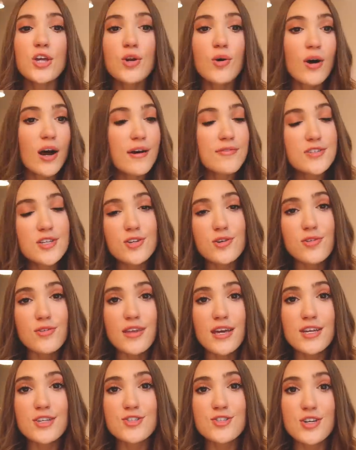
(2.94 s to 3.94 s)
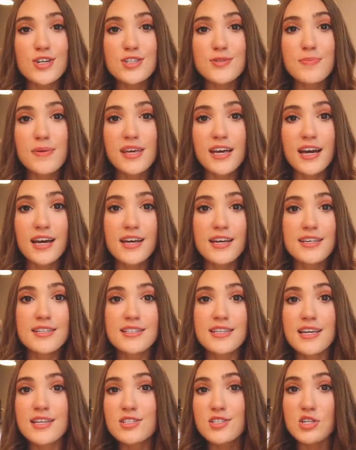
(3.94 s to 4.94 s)
You don't have to do things just
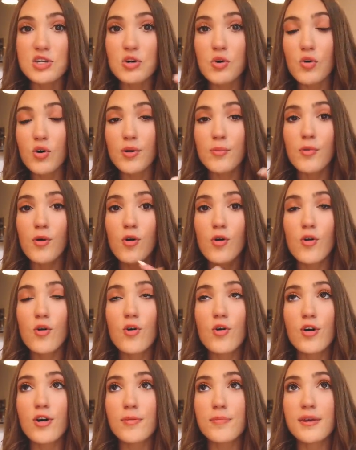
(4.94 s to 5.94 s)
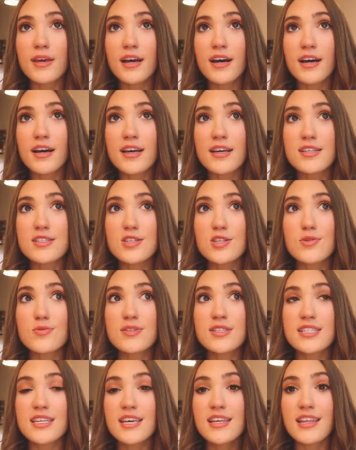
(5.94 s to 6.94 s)
because it's normal or because you
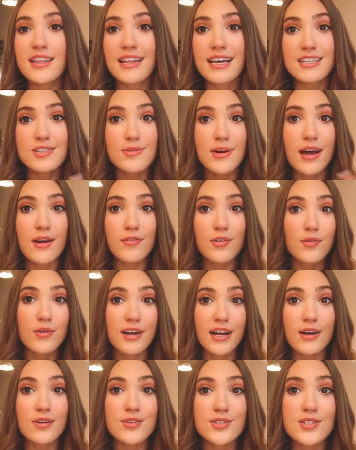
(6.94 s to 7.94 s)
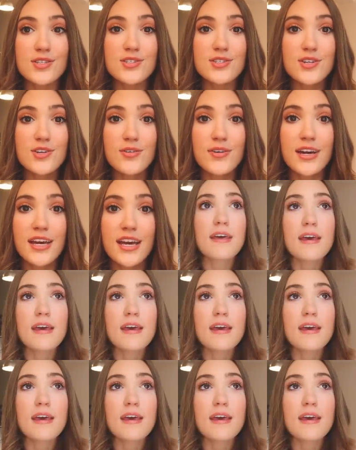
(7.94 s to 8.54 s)
see that that's what everyone else is doing.